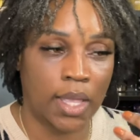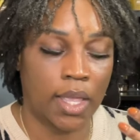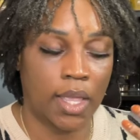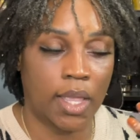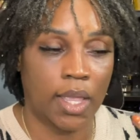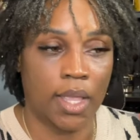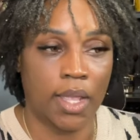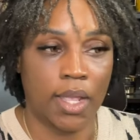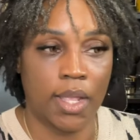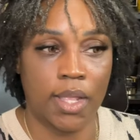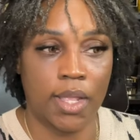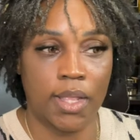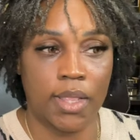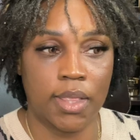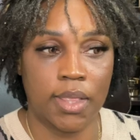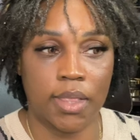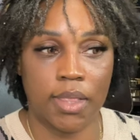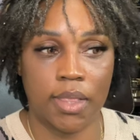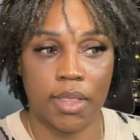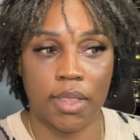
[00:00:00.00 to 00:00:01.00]

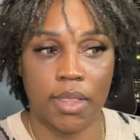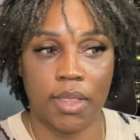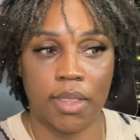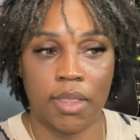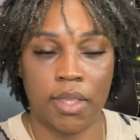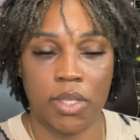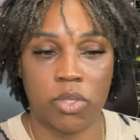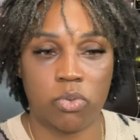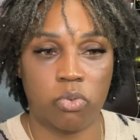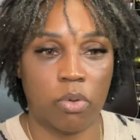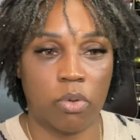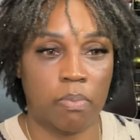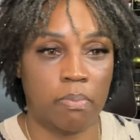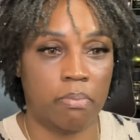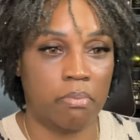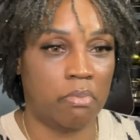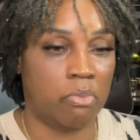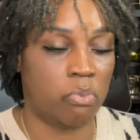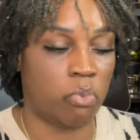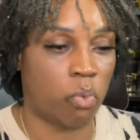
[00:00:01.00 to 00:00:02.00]
and this will
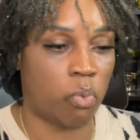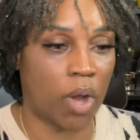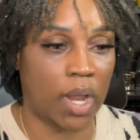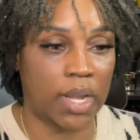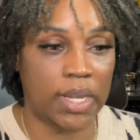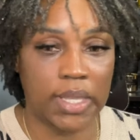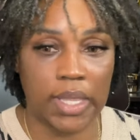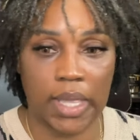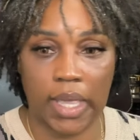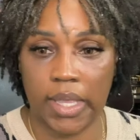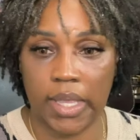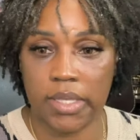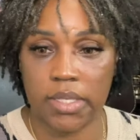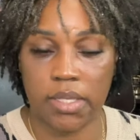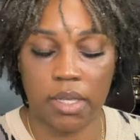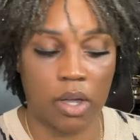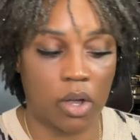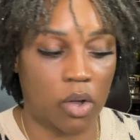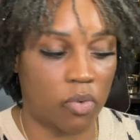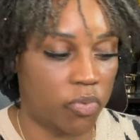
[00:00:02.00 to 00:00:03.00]
radiate
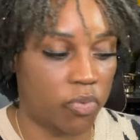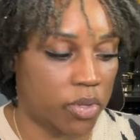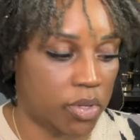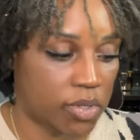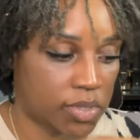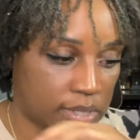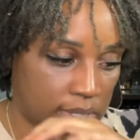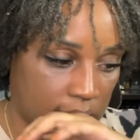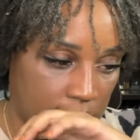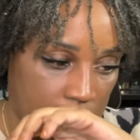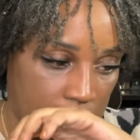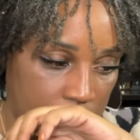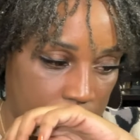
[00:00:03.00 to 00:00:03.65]
off your skin.